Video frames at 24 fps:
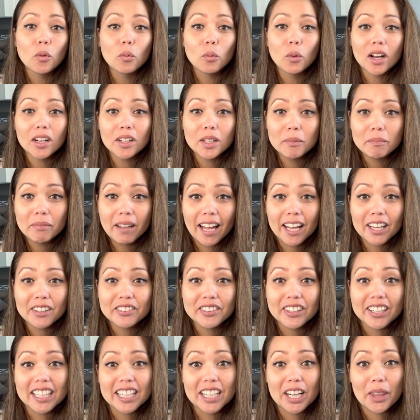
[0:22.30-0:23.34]
welcome back
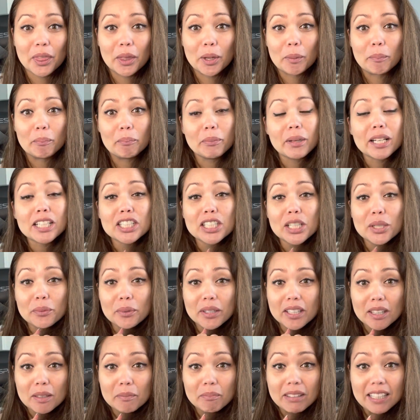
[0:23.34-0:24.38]
for another budget
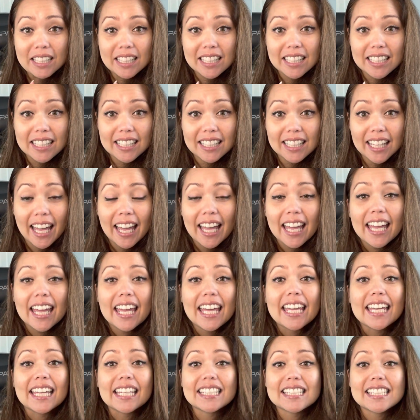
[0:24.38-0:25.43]
with me.
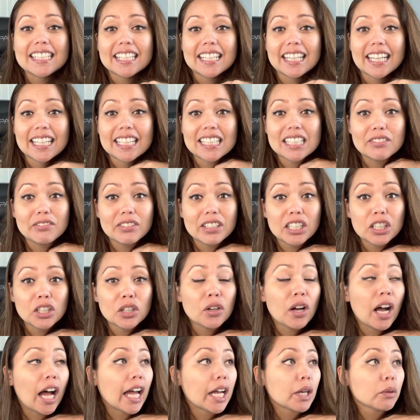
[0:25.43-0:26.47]
In today's
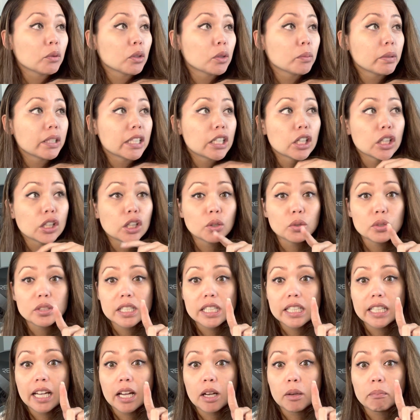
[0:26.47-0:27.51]
video, I will be
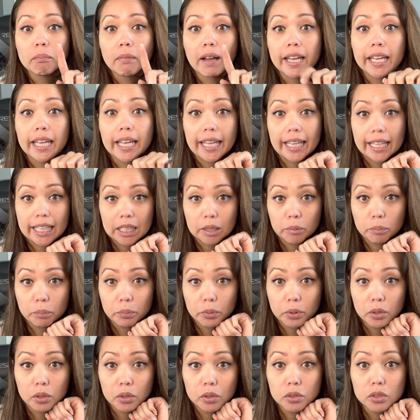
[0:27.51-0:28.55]
closing out my
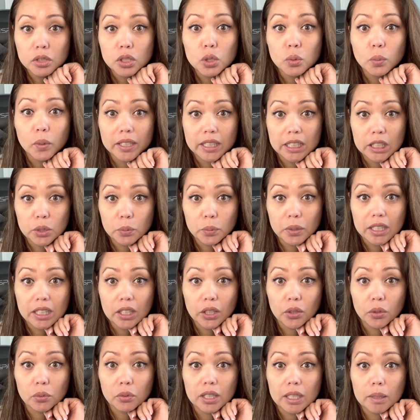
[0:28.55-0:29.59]
April
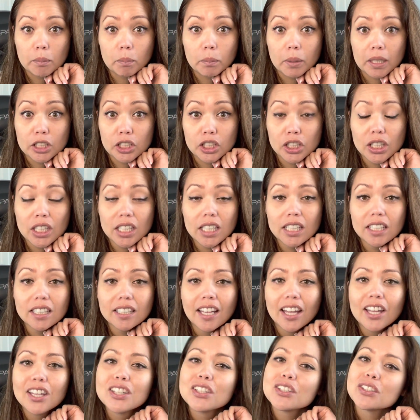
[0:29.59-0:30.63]
2023 budget.
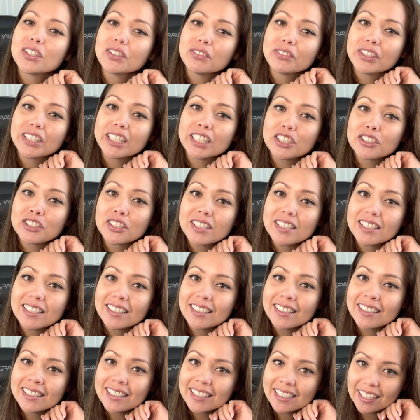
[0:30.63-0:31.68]
So if you're interested
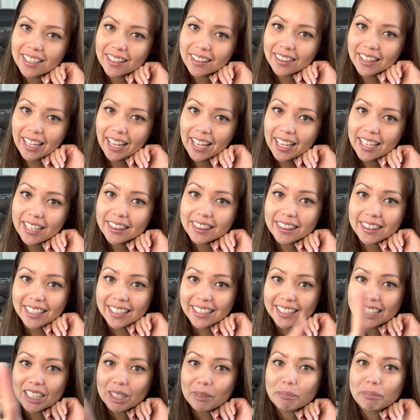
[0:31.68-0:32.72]
in seeing that, then
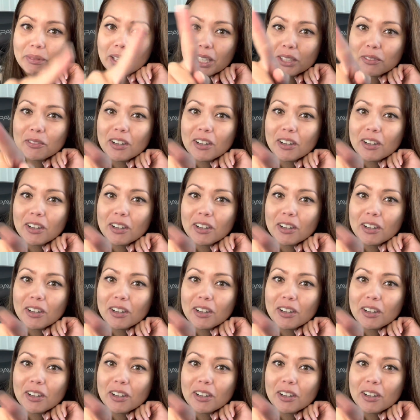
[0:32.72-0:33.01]
keep on